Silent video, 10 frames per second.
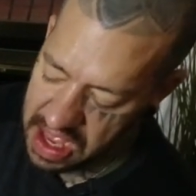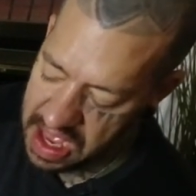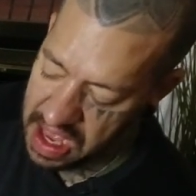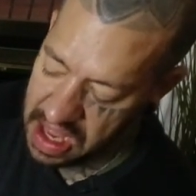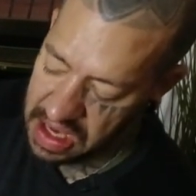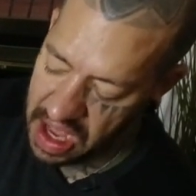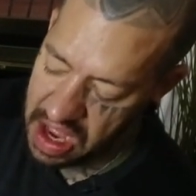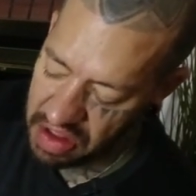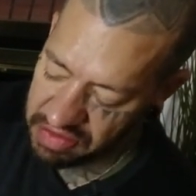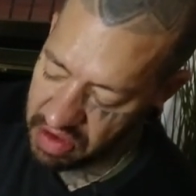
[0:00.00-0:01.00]
And
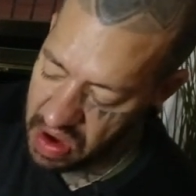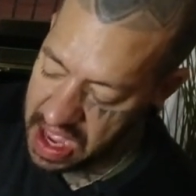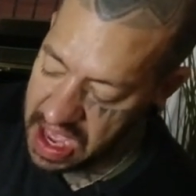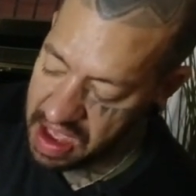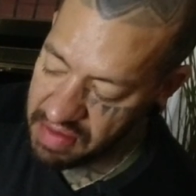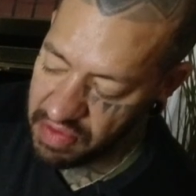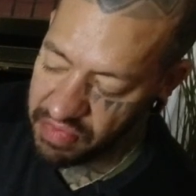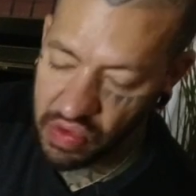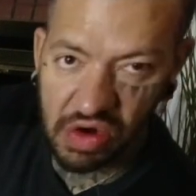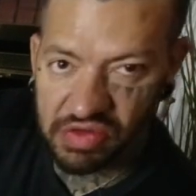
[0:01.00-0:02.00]
I also have,
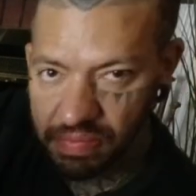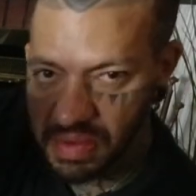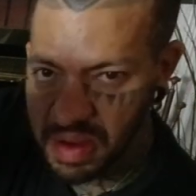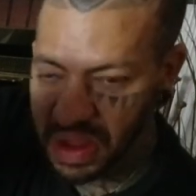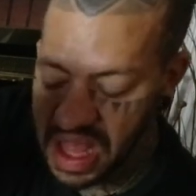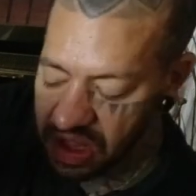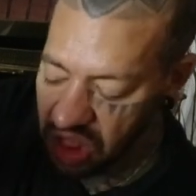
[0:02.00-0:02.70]
of course, my Black